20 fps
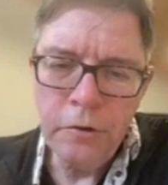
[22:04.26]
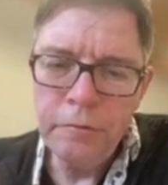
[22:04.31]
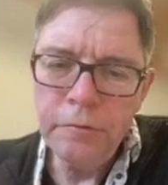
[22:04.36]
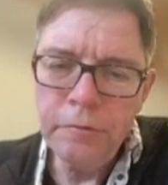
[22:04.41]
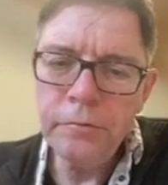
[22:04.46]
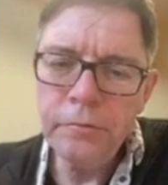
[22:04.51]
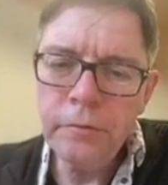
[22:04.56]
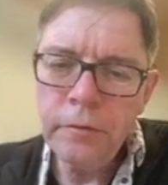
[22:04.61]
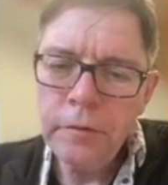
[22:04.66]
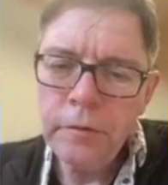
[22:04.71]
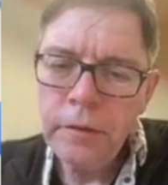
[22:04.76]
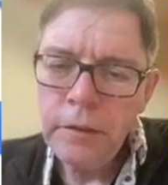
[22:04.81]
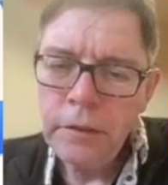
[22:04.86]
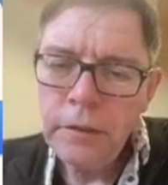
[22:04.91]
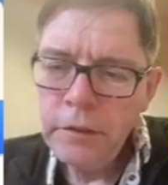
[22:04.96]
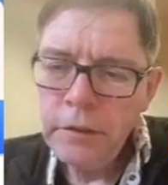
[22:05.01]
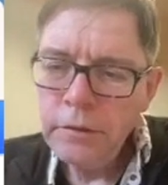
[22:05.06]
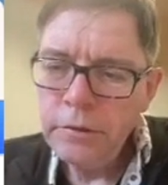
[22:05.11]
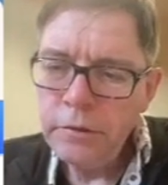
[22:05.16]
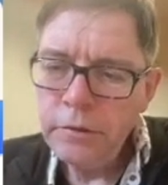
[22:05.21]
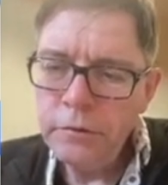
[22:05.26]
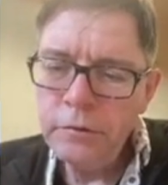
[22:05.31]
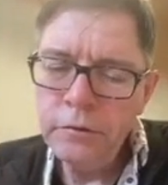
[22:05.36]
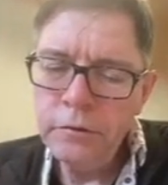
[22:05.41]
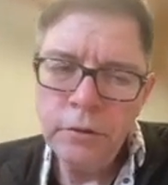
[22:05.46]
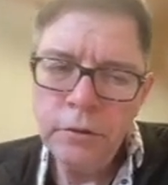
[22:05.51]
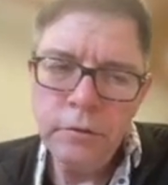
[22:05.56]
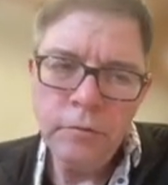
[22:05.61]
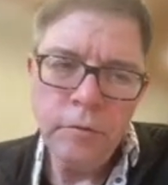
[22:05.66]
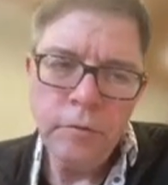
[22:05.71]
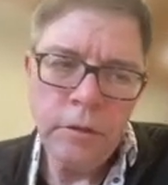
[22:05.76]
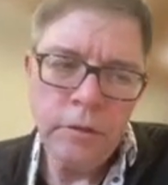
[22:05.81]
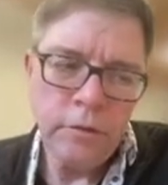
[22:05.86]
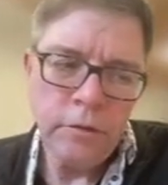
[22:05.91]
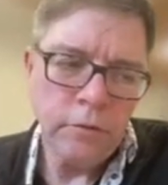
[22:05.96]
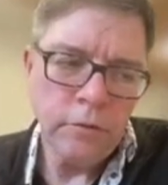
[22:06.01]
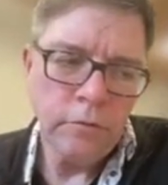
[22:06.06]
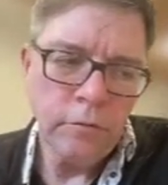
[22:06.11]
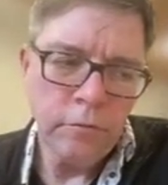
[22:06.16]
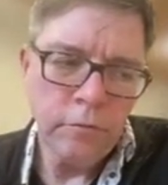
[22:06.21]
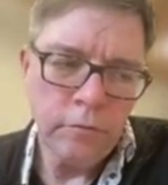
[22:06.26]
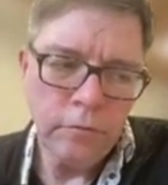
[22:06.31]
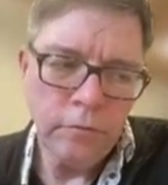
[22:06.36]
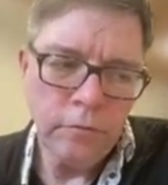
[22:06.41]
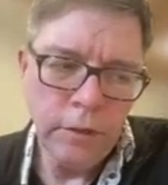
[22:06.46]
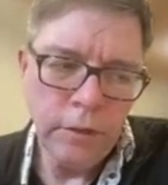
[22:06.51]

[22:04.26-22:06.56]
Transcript: over, so you want to